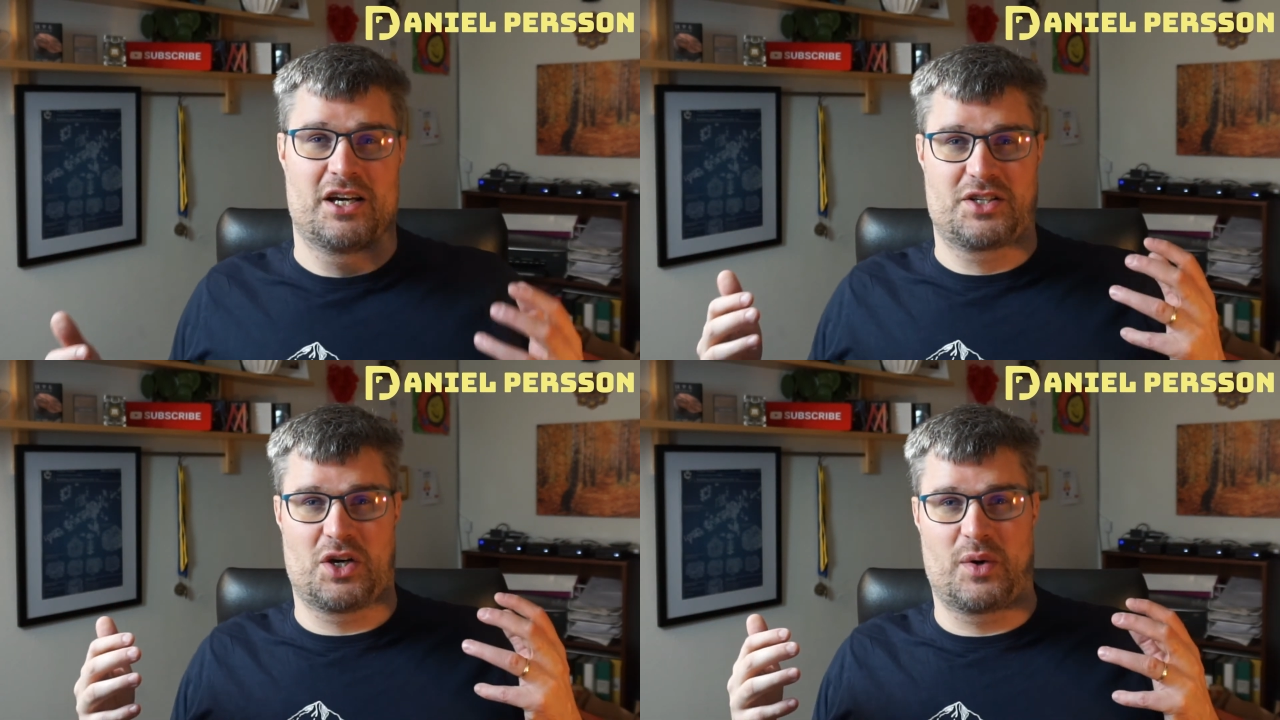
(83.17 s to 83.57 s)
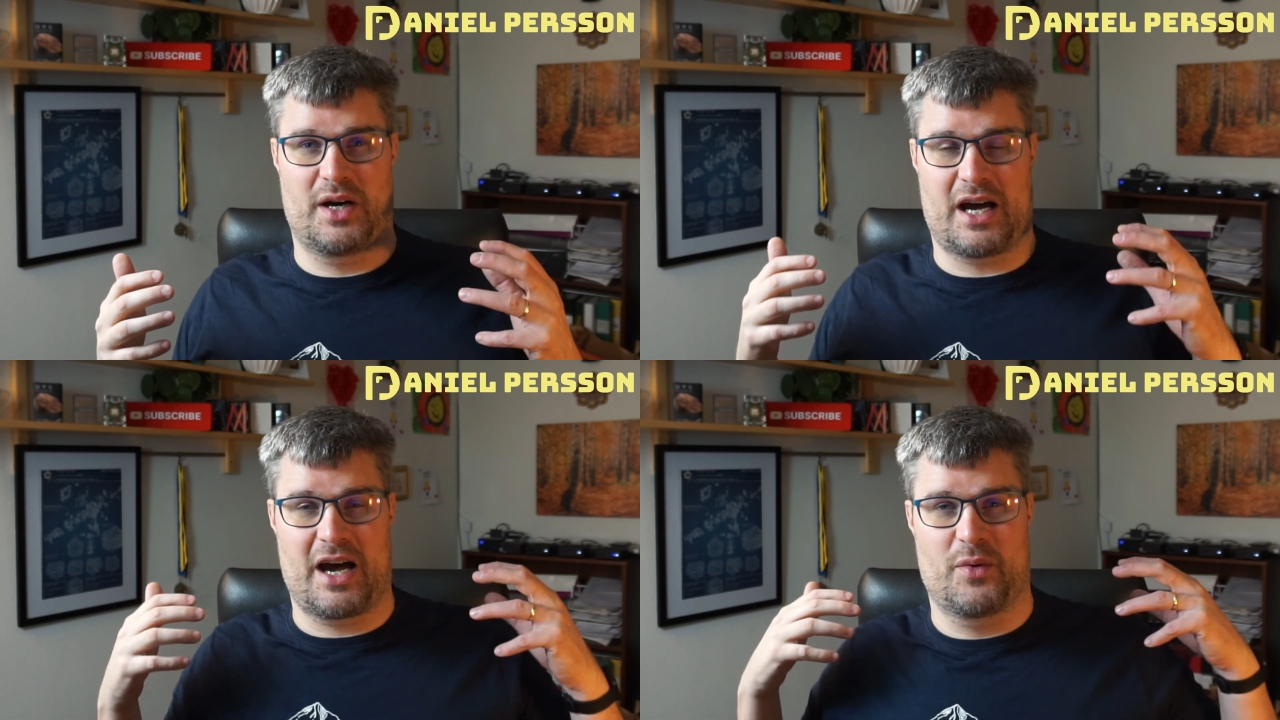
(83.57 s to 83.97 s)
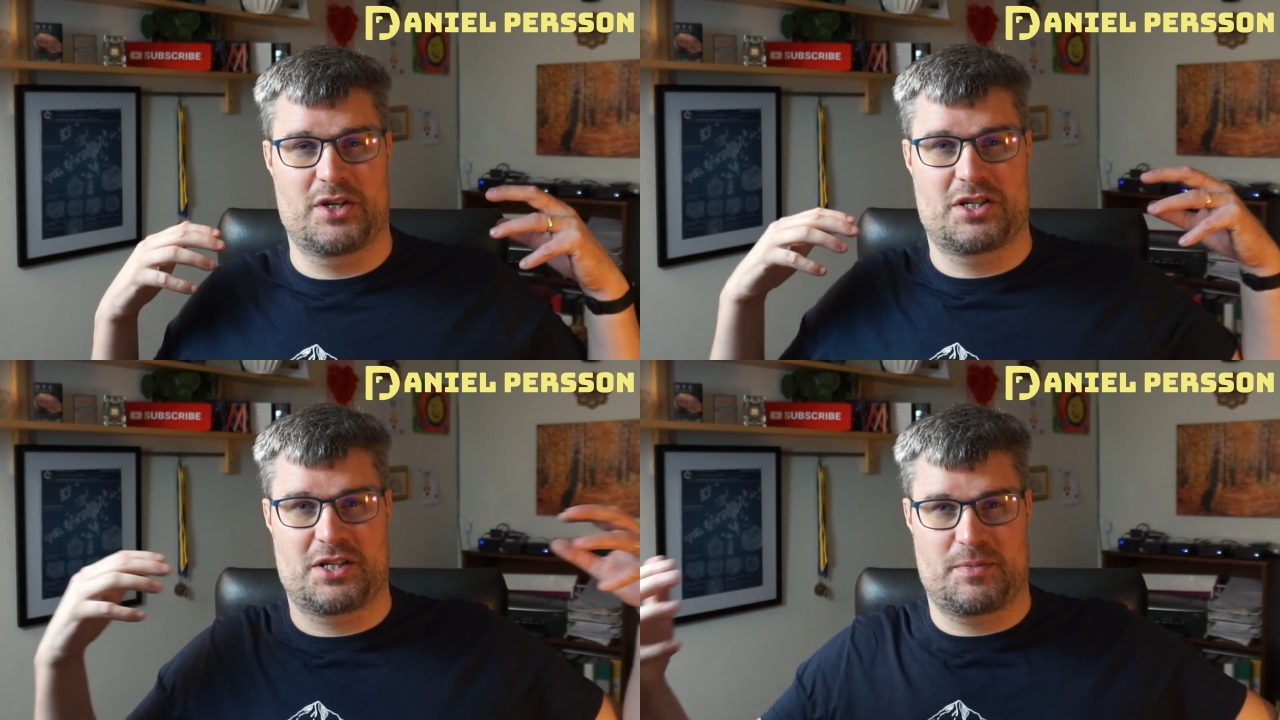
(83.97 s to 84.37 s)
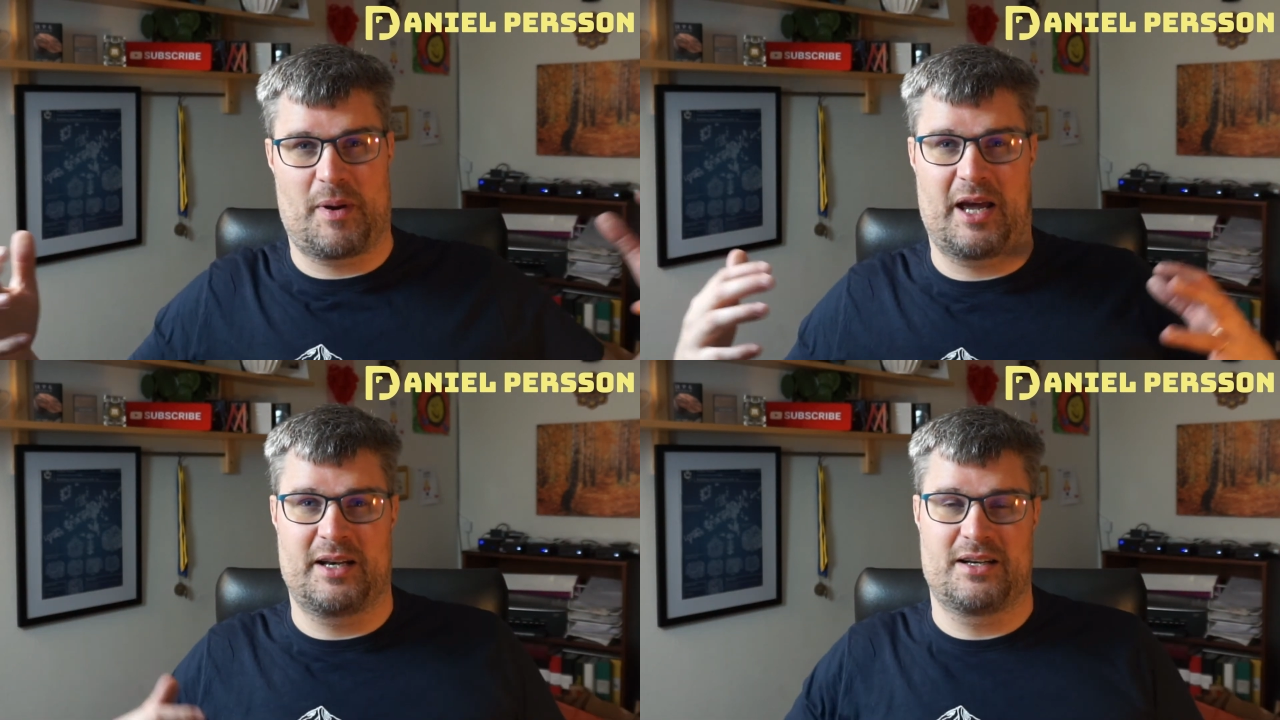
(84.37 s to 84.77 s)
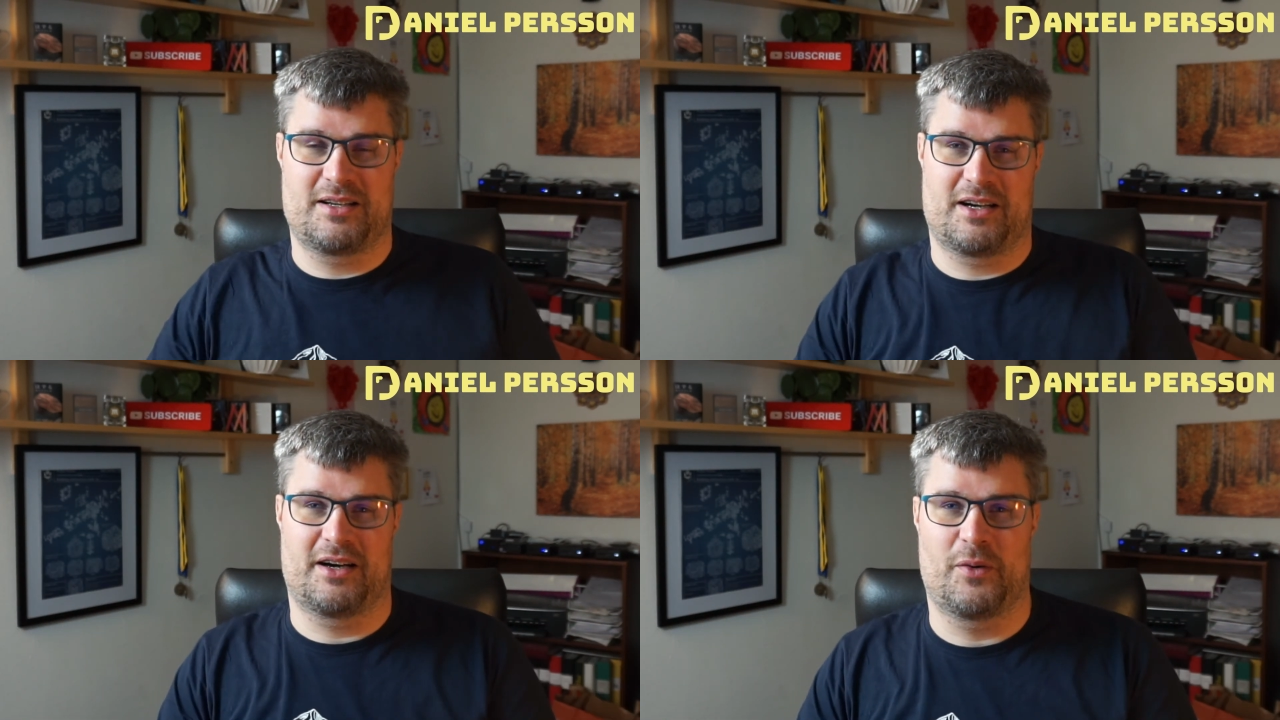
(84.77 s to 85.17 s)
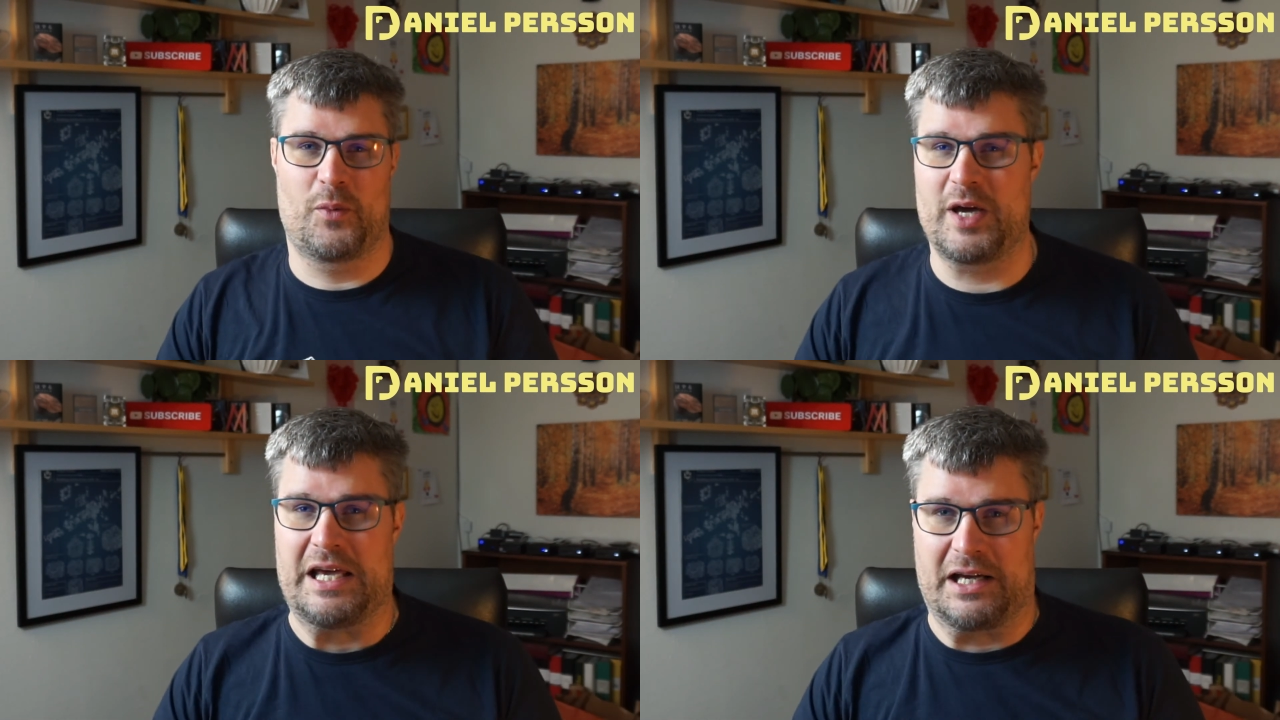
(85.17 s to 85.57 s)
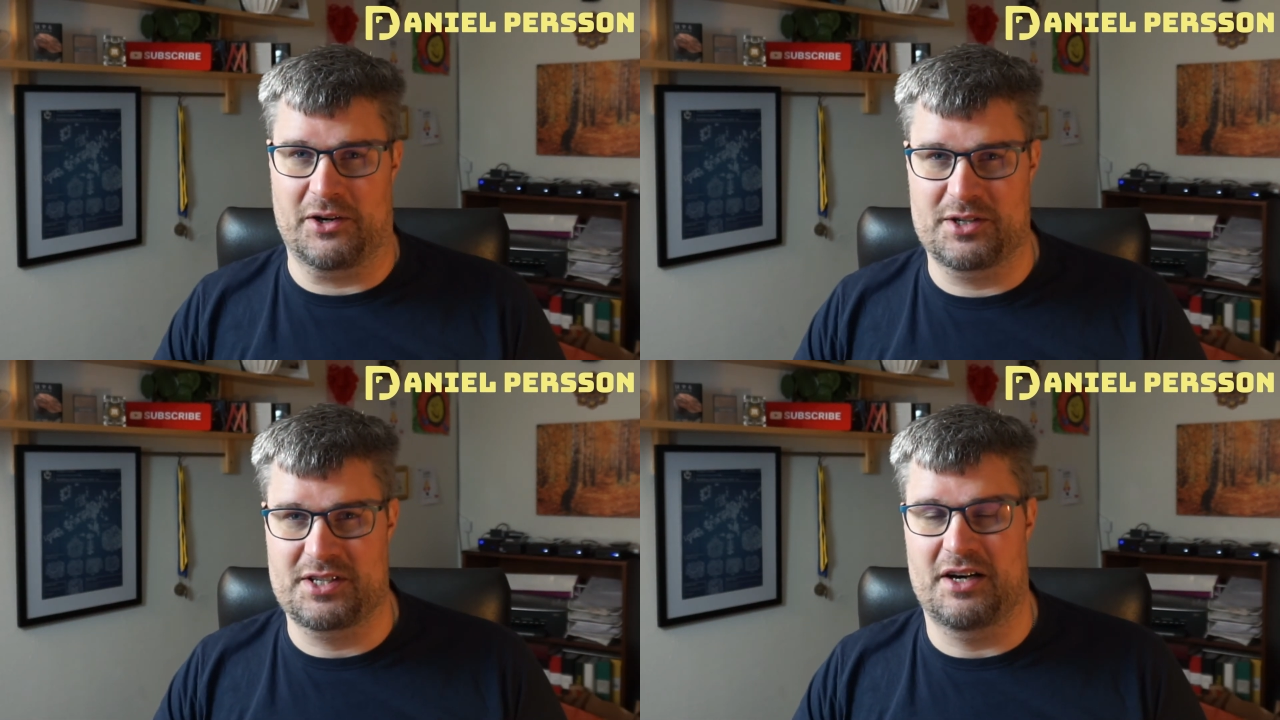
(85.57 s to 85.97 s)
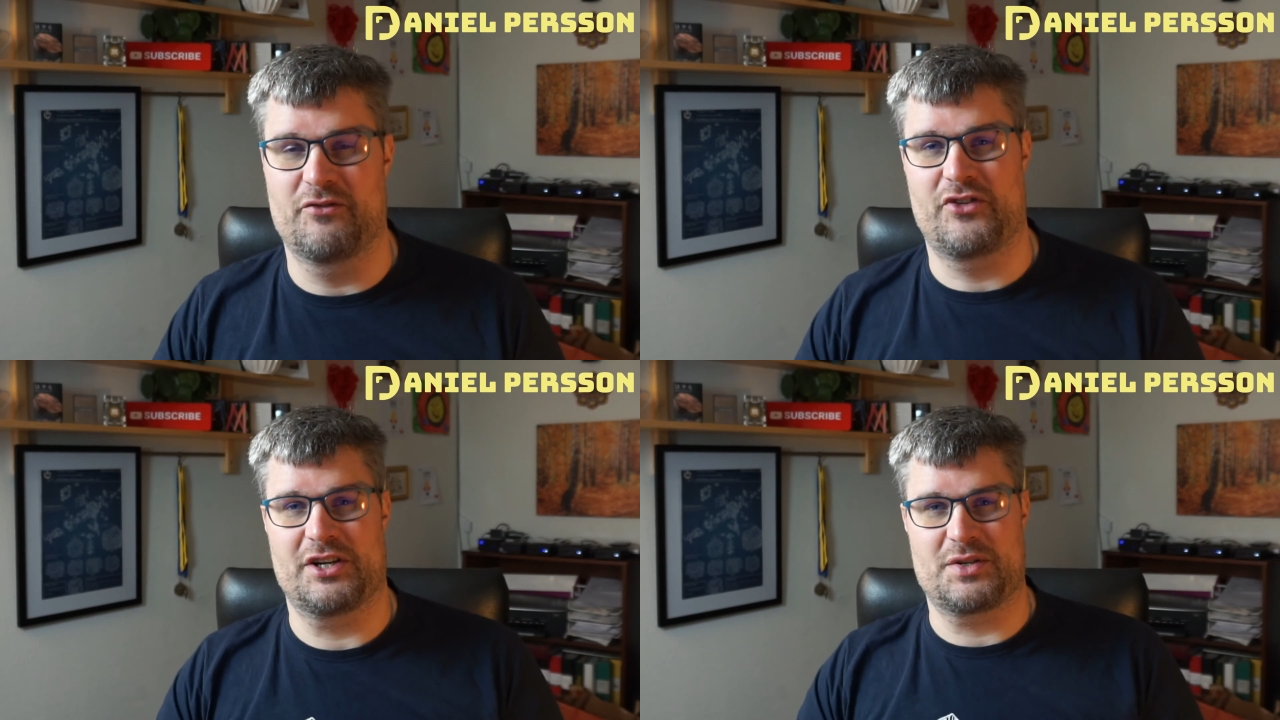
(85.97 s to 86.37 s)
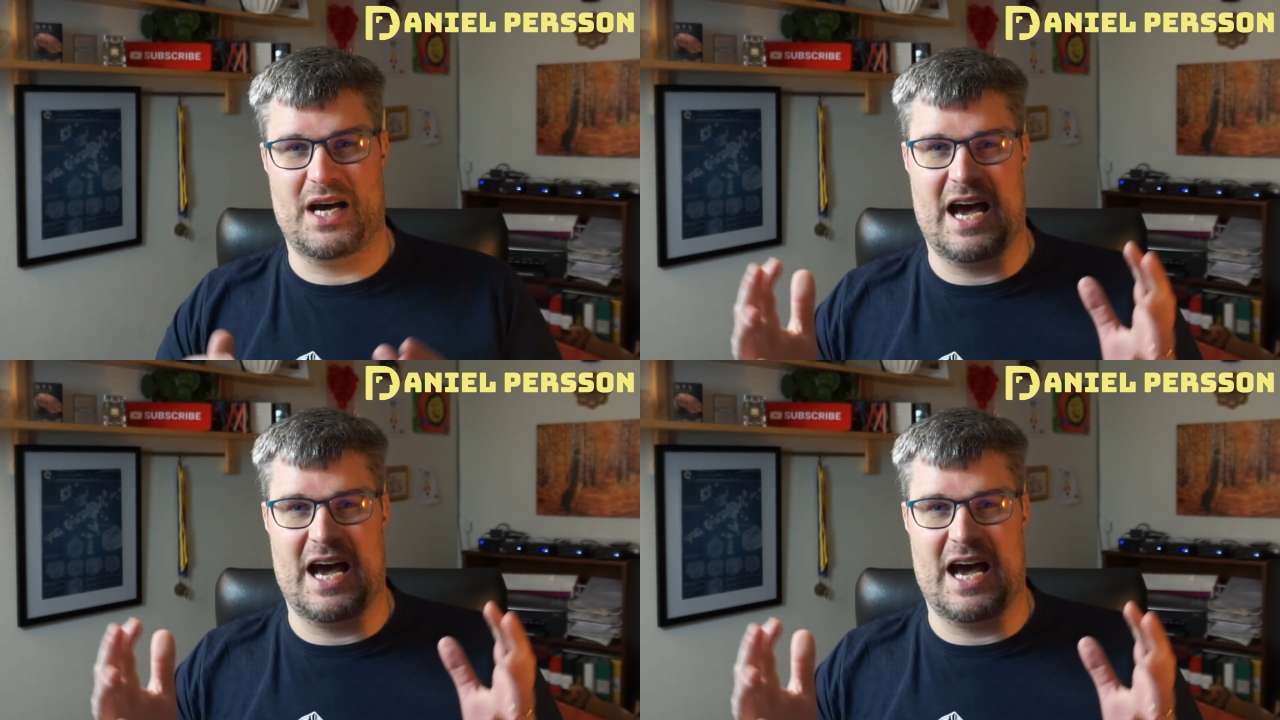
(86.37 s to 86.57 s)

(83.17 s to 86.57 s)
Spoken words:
so I would spend a week or something to